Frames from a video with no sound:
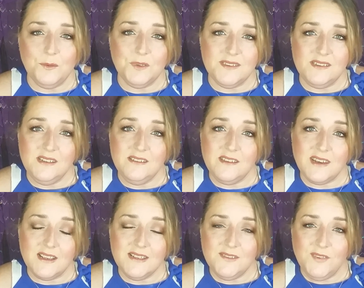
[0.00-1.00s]
we'll see you in the
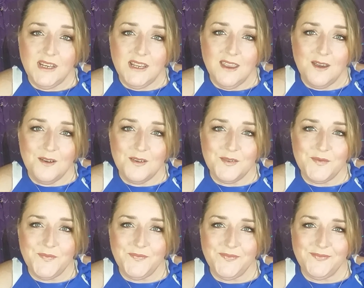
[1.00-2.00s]
next video.
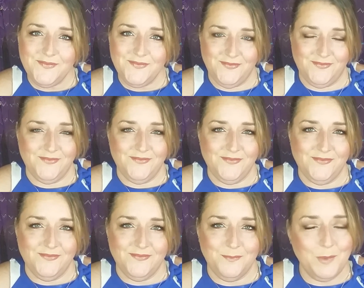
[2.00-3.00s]

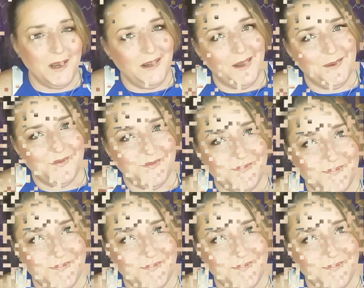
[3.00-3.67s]
Bye now.